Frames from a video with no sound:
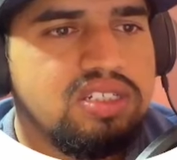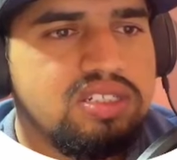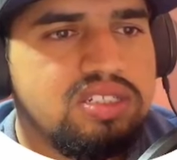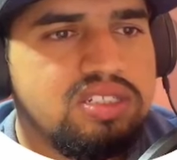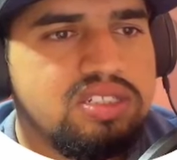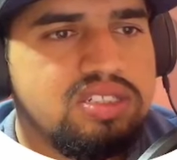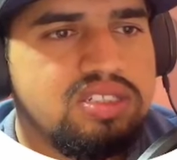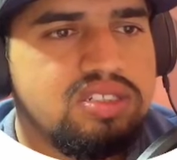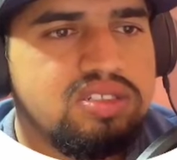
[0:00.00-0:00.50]

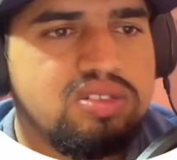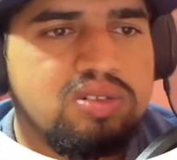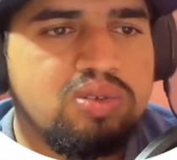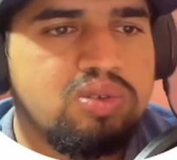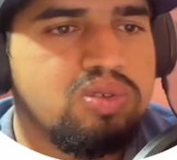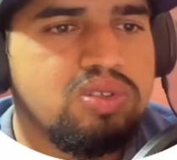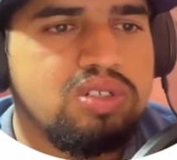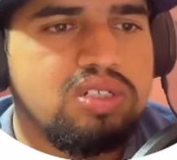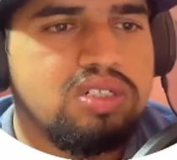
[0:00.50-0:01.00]

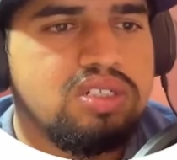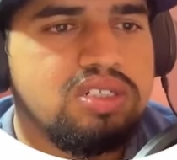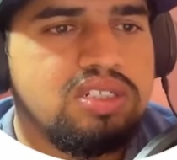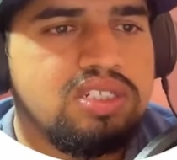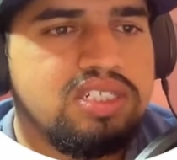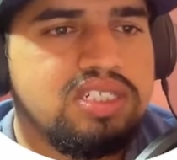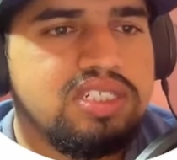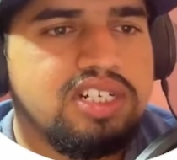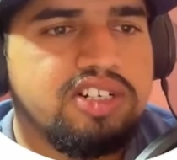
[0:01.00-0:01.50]
So
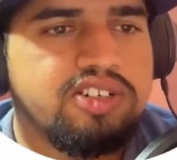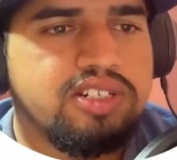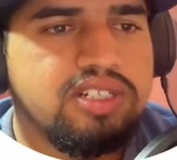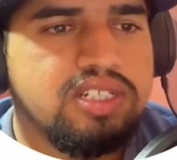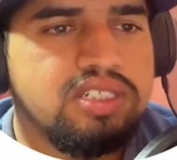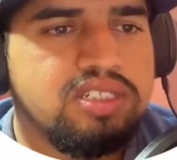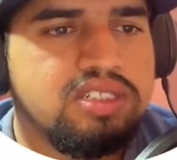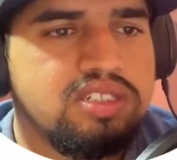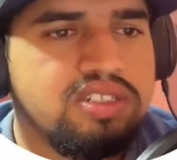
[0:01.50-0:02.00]
this is the correct
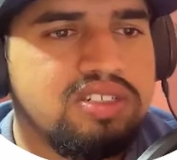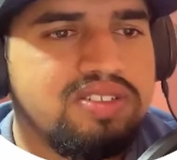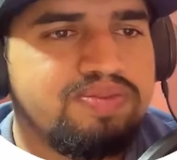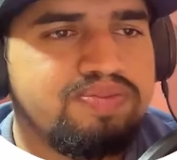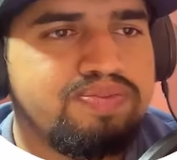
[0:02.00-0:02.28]
answer.